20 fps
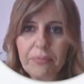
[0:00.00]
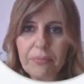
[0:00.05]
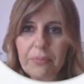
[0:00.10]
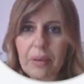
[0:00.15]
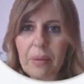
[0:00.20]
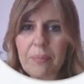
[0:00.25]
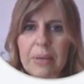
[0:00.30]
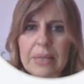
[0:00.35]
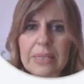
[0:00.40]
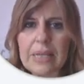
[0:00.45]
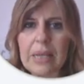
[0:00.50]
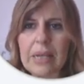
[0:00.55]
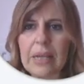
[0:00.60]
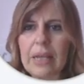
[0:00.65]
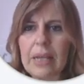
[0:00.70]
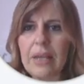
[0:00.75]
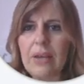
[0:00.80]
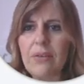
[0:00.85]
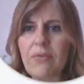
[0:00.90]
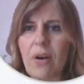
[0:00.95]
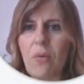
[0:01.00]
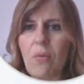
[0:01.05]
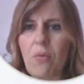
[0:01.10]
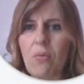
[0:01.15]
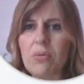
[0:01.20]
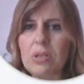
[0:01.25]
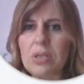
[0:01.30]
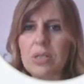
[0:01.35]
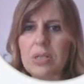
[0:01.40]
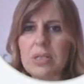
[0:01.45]
basically, if I
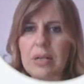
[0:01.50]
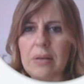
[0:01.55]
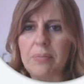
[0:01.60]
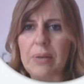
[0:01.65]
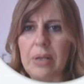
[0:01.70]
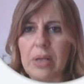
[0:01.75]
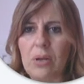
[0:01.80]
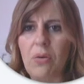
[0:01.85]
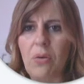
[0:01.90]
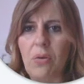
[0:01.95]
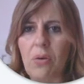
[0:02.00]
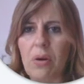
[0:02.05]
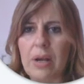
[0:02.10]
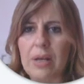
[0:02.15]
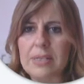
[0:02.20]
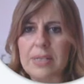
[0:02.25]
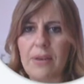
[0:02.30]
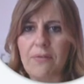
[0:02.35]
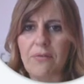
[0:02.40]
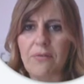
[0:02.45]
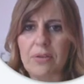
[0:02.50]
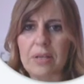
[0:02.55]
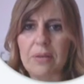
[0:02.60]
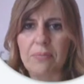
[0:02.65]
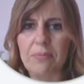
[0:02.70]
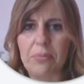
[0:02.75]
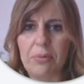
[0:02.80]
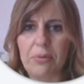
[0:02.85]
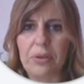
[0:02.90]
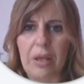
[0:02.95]
want it to be longer, say for
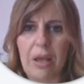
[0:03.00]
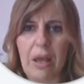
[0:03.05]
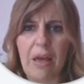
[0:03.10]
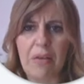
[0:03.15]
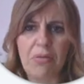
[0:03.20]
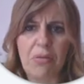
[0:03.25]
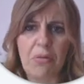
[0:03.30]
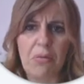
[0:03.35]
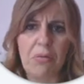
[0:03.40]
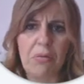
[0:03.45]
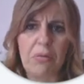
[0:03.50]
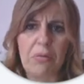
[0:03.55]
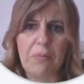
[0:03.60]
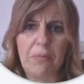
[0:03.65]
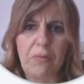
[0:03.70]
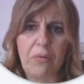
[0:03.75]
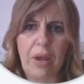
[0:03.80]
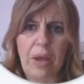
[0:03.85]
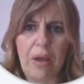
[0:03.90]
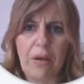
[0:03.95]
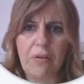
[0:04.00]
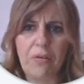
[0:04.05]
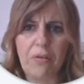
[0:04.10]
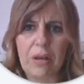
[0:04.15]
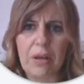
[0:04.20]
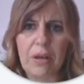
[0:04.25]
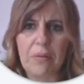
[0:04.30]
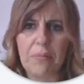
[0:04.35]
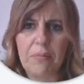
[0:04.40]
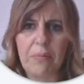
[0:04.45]
example, I thought, okay, I'm gonna
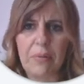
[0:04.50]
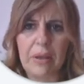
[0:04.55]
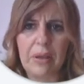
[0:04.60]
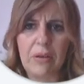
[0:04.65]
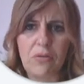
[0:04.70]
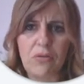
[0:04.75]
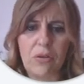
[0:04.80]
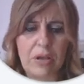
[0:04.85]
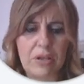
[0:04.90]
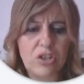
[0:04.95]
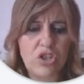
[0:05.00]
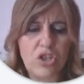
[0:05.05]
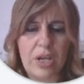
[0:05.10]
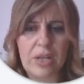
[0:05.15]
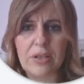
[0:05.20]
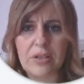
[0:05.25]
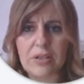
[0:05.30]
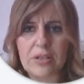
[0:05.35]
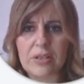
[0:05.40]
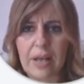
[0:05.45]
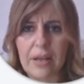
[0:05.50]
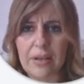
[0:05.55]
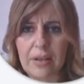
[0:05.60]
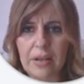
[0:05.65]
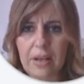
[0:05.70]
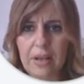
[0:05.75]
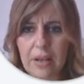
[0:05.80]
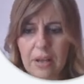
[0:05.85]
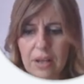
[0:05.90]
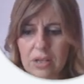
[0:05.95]
make it. You can change that.
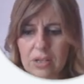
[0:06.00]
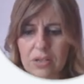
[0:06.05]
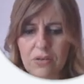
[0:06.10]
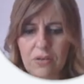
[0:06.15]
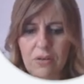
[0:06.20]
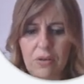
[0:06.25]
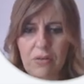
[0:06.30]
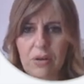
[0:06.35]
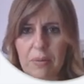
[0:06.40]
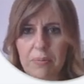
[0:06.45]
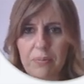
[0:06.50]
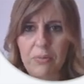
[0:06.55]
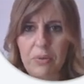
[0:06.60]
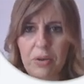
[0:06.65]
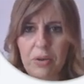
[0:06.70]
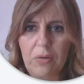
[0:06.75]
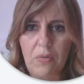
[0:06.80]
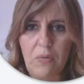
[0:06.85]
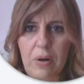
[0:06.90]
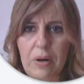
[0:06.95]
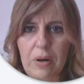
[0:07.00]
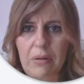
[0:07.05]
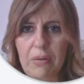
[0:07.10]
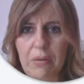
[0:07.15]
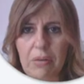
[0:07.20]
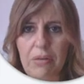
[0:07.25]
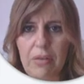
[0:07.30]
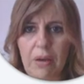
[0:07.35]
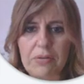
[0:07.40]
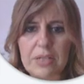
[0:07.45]
So I'm gonna put it
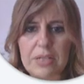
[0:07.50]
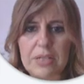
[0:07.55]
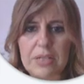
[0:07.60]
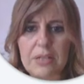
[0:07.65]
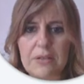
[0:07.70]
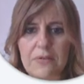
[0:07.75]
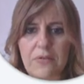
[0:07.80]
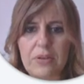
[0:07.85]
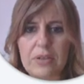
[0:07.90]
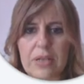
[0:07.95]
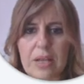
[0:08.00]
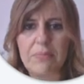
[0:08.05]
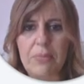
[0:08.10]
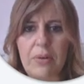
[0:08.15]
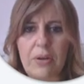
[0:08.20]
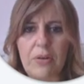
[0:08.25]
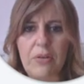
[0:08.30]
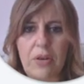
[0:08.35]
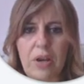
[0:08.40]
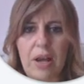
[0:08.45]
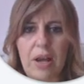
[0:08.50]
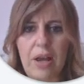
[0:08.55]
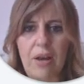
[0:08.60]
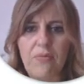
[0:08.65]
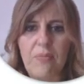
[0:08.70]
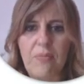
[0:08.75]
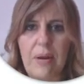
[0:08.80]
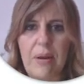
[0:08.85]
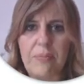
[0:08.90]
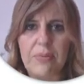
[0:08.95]
1000, for example. You can have
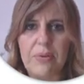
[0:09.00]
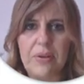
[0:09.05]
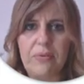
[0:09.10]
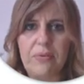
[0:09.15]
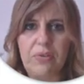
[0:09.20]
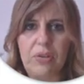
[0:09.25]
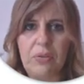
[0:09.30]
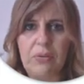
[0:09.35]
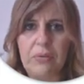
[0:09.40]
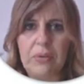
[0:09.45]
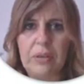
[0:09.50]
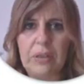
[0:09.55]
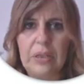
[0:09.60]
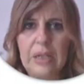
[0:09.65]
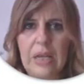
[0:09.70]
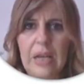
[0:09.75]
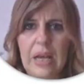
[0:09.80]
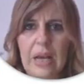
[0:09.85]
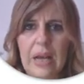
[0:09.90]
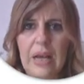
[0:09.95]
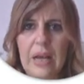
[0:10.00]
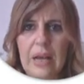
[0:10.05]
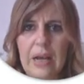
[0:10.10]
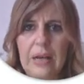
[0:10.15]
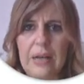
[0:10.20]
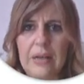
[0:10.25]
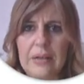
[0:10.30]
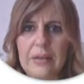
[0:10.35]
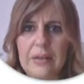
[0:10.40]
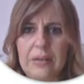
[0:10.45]
my preview,
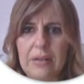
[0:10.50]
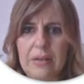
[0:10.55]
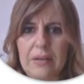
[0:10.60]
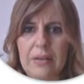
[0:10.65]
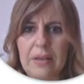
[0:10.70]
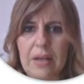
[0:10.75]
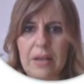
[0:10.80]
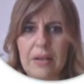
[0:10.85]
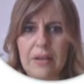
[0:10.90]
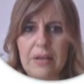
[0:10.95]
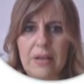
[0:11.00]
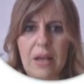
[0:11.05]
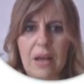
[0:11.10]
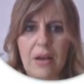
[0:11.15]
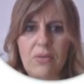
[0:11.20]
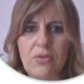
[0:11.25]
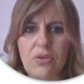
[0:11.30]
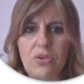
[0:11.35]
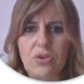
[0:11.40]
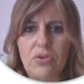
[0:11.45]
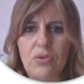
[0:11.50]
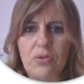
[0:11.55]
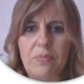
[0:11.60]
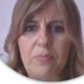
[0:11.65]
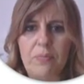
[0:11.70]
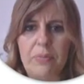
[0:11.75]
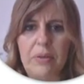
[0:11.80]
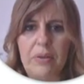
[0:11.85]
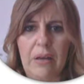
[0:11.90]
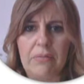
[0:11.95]
and that now should.
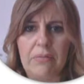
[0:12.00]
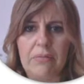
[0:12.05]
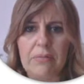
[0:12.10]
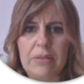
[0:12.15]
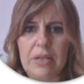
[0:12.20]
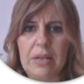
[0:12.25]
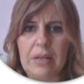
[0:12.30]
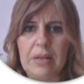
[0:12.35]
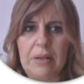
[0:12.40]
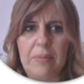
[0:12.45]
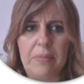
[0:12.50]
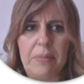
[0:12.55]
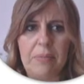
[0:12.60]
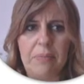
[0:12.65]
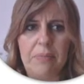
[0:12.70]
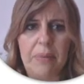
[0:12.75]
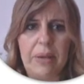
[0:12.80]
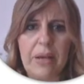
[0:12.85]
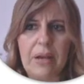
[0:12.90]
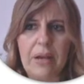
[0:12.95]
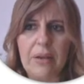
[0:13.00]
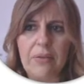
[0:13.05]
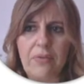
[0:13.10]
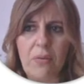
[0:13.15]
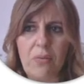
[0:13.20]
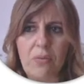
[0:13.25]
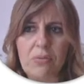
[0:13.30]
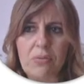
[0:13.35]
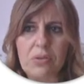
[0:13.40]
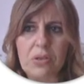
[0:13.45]
Yeah, it's a little bit bigger if I
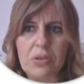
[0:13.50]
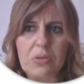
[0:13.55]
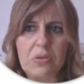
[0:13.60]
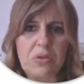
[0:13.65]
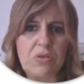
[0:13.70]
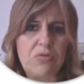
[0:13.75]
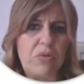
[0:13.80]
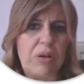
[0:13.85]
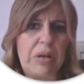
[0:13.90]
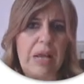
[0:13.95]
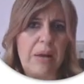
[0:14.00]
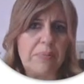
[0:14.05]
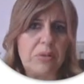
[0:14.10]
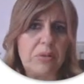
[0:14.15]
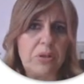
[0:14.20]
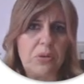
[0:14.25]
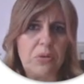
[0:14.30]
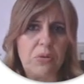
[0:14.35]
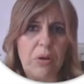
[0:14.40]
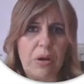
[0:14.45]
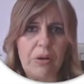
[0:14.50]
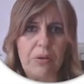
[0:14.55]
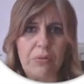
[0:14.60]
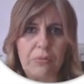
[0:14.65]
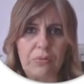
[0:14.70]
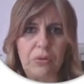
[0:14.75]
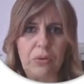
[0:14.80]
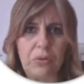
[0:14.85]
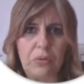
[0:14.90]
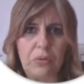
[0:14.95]
want to. It's really up to you how you